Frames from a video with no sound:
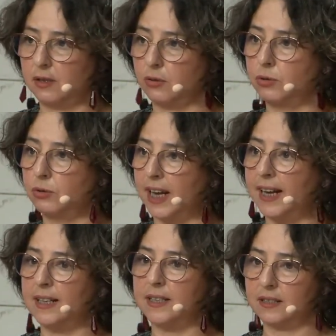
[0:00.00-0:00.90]
so to
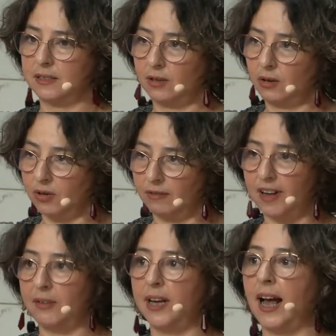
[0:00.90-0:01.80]
dance on a
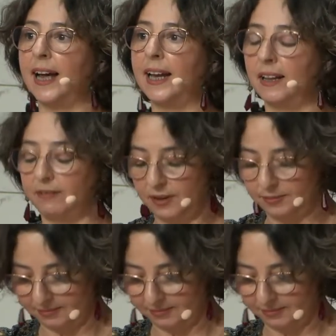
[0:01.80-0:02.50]
very high level,